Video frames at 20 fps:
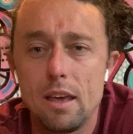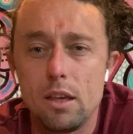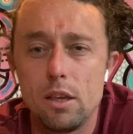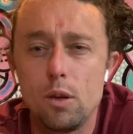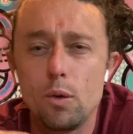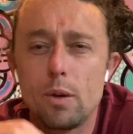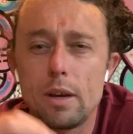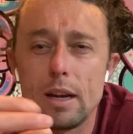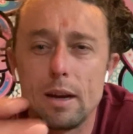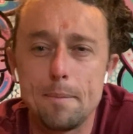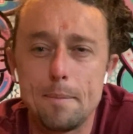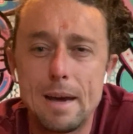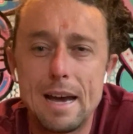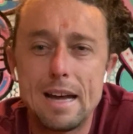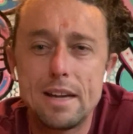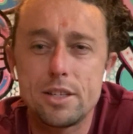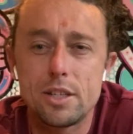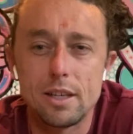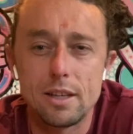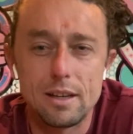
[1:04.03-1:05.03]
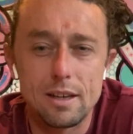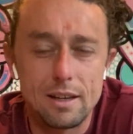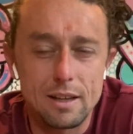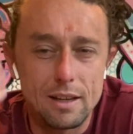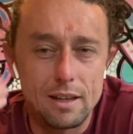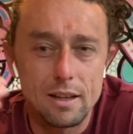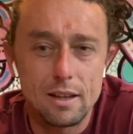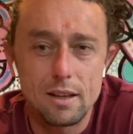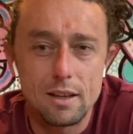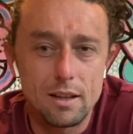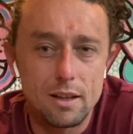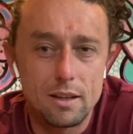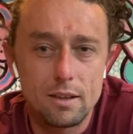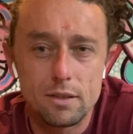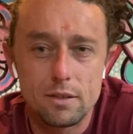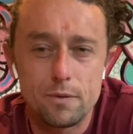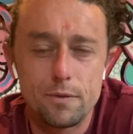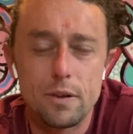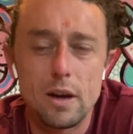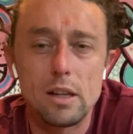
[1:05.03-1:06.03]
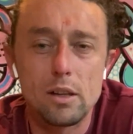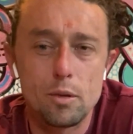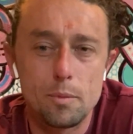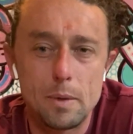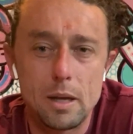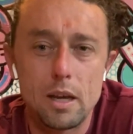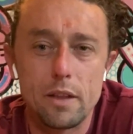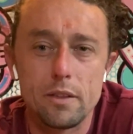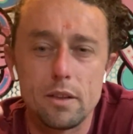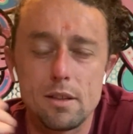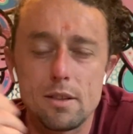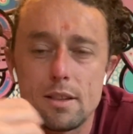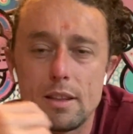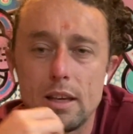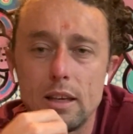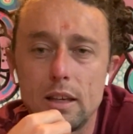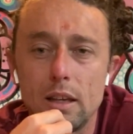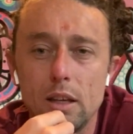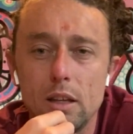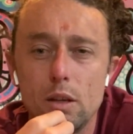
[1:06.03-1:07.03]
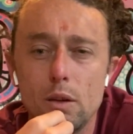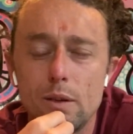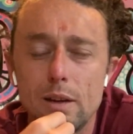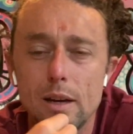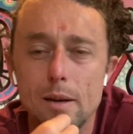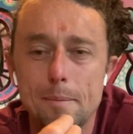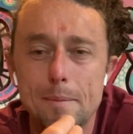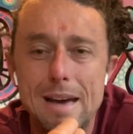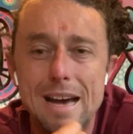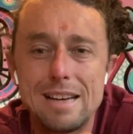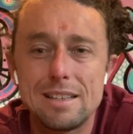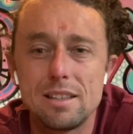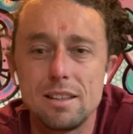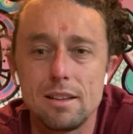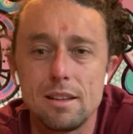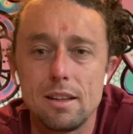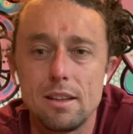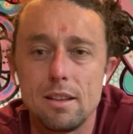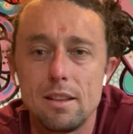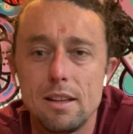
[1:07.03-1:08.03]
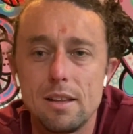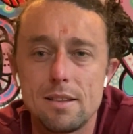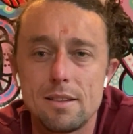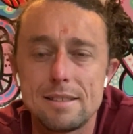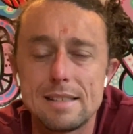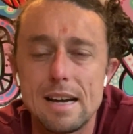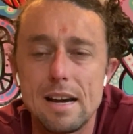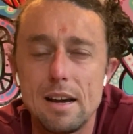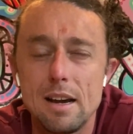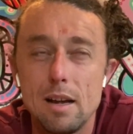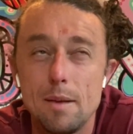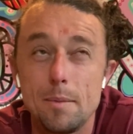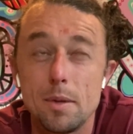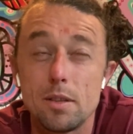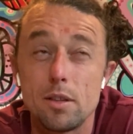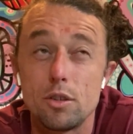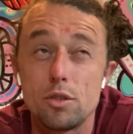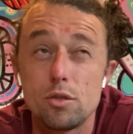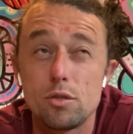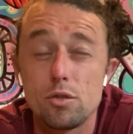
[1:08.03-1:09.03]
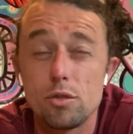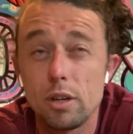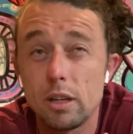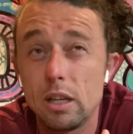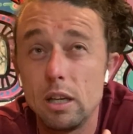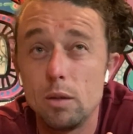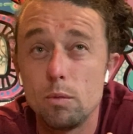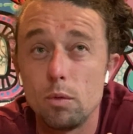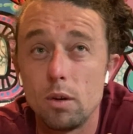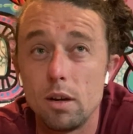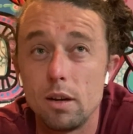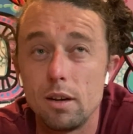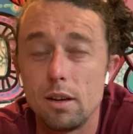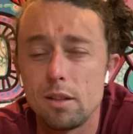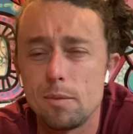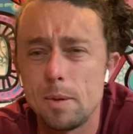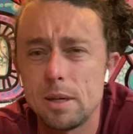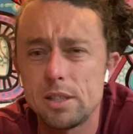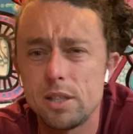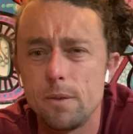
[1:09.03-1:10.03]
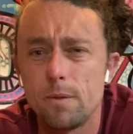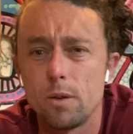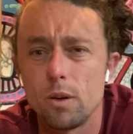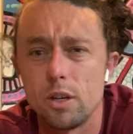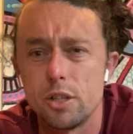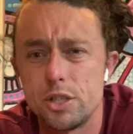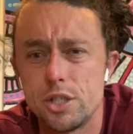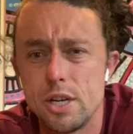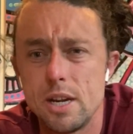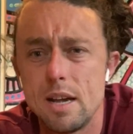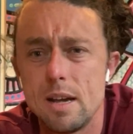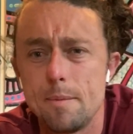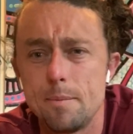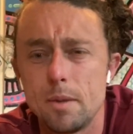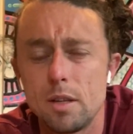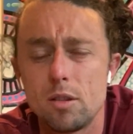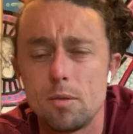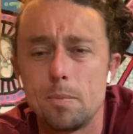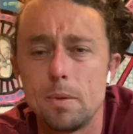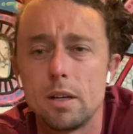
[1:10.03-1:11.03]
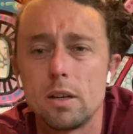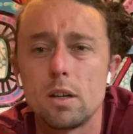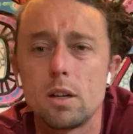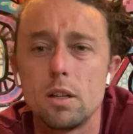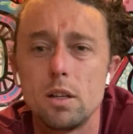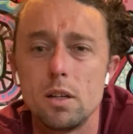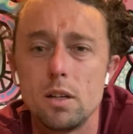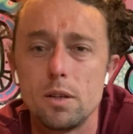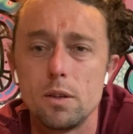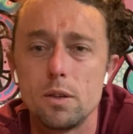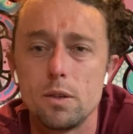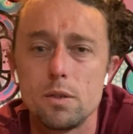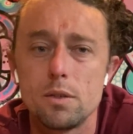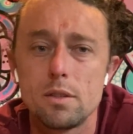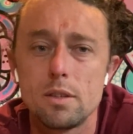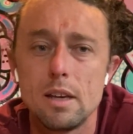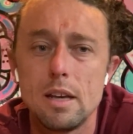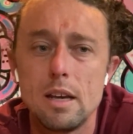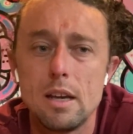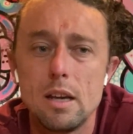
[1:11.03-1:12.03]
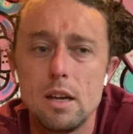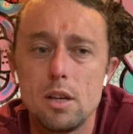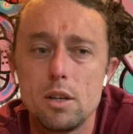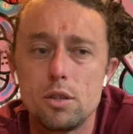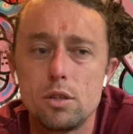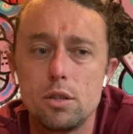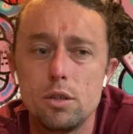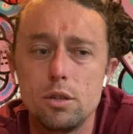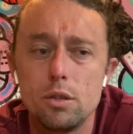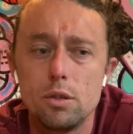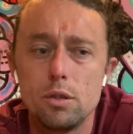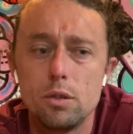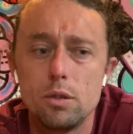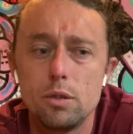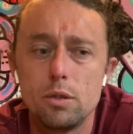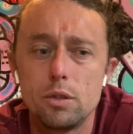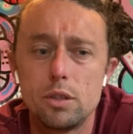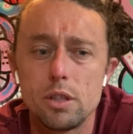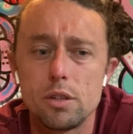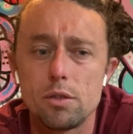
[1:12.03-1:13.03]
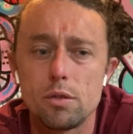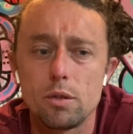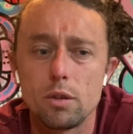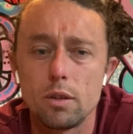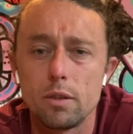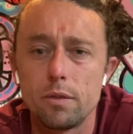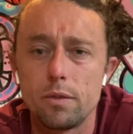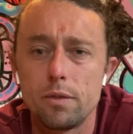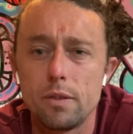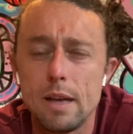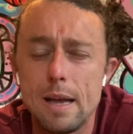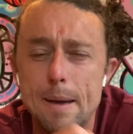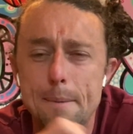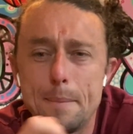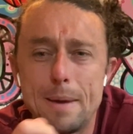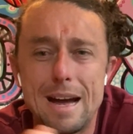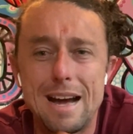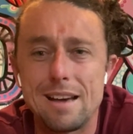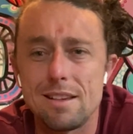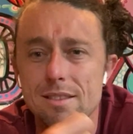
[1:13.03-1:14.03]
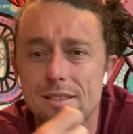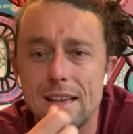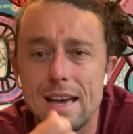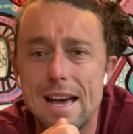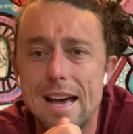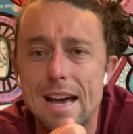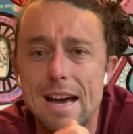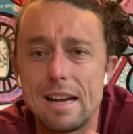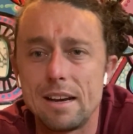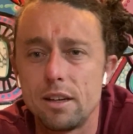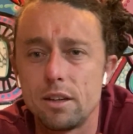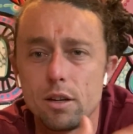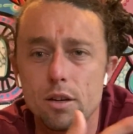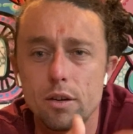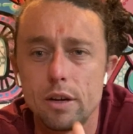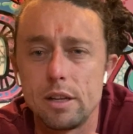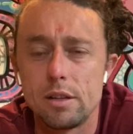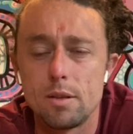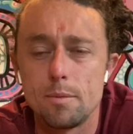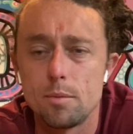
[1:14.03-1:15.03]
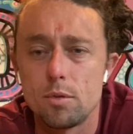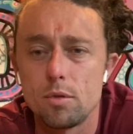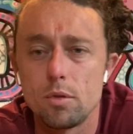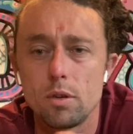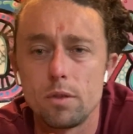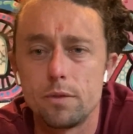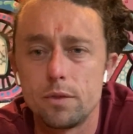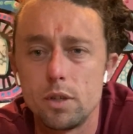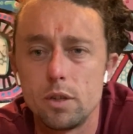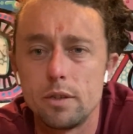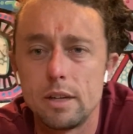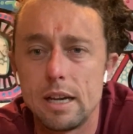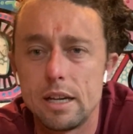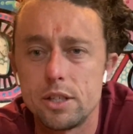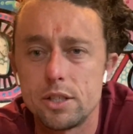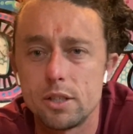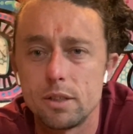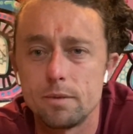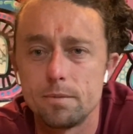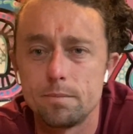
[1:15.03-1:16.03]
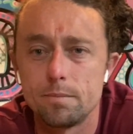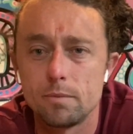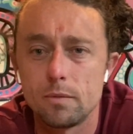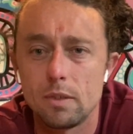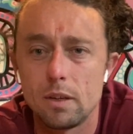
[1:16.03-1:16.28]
You can imagine, follow me on this thinking, you can imagine that this time is a tricky one, especially for a gym that's been closed, to just sort of pass the hat and create some sort of donation.